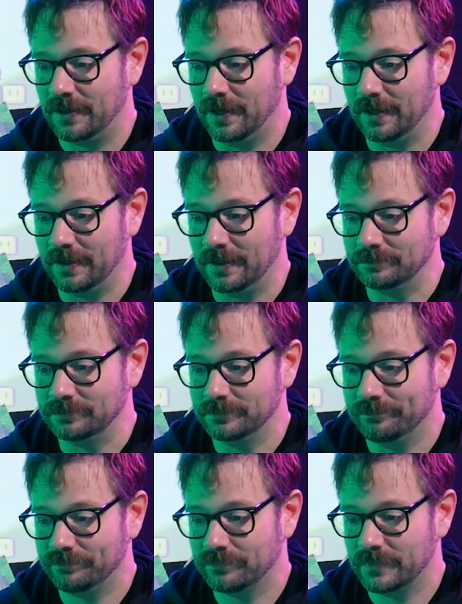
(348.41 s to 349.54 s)

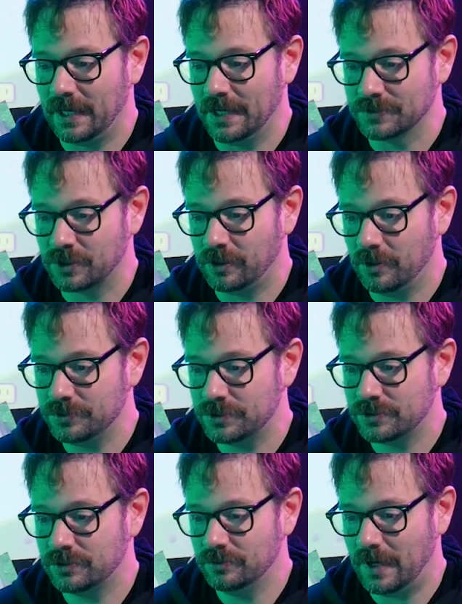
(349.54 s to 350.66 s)
as close
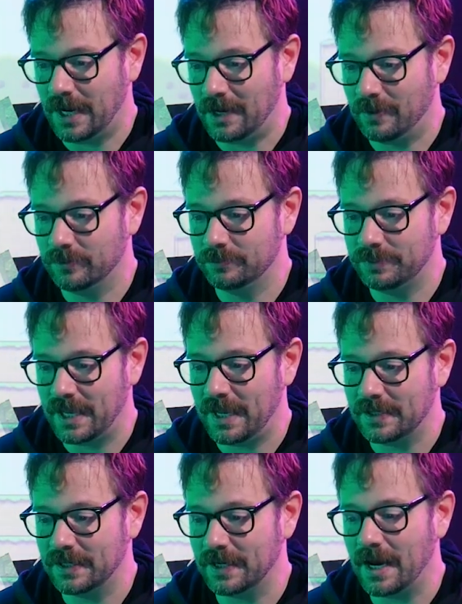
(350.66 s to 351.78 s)
to how I would be
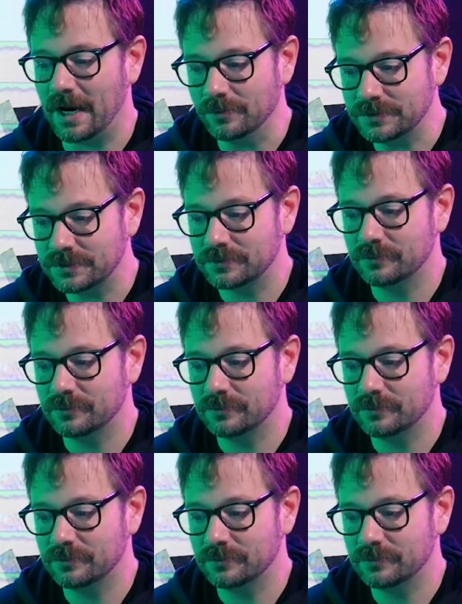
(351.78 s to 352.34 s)
hanging out